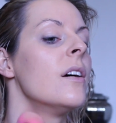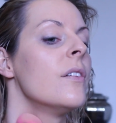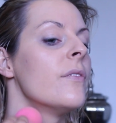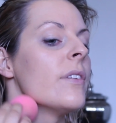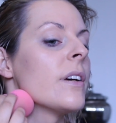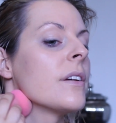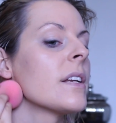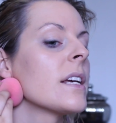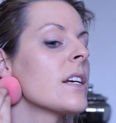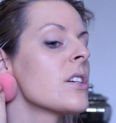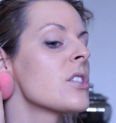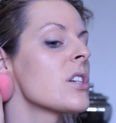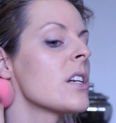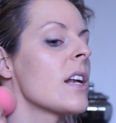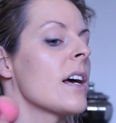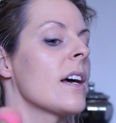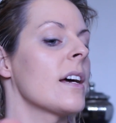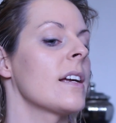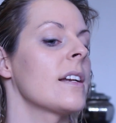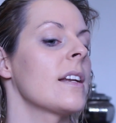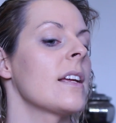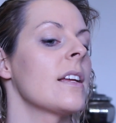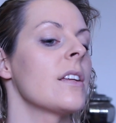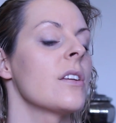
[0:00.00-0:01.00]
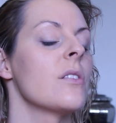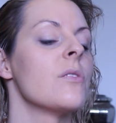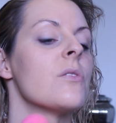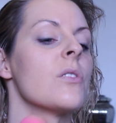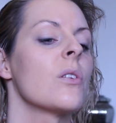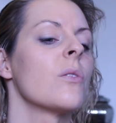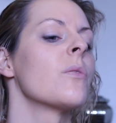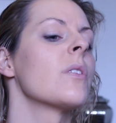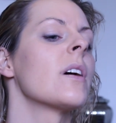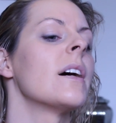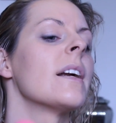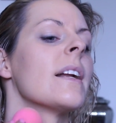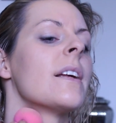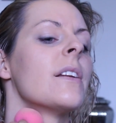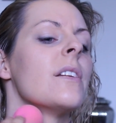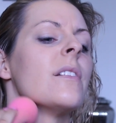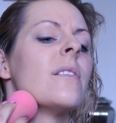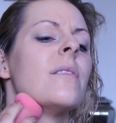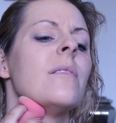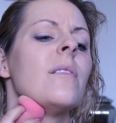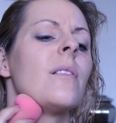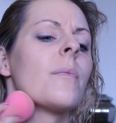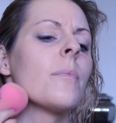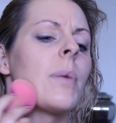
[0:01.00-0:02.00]
foundation on and you don't kind
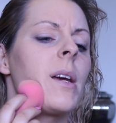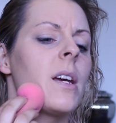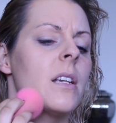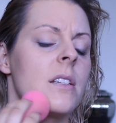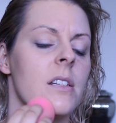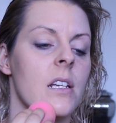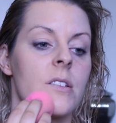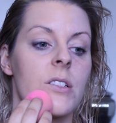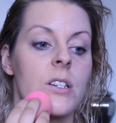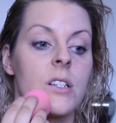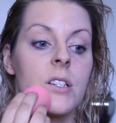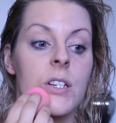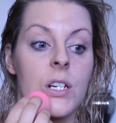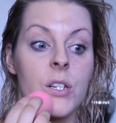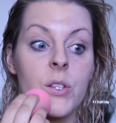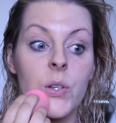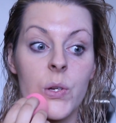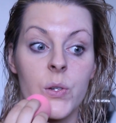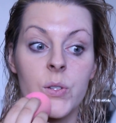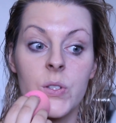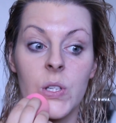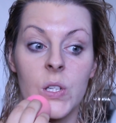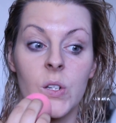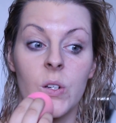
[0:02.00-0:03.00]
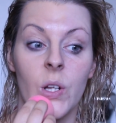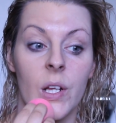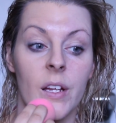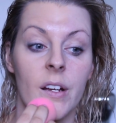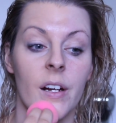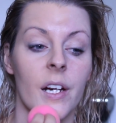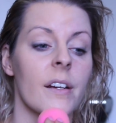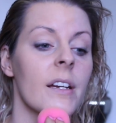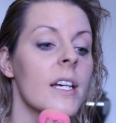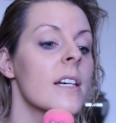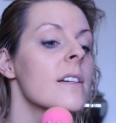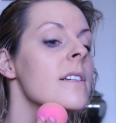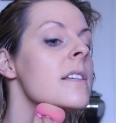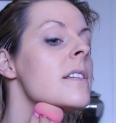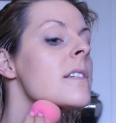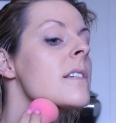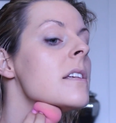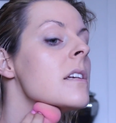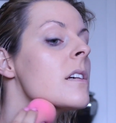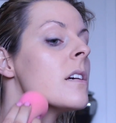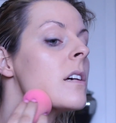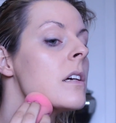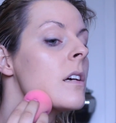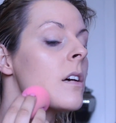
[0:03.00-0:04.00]
of pay attention to those little areas.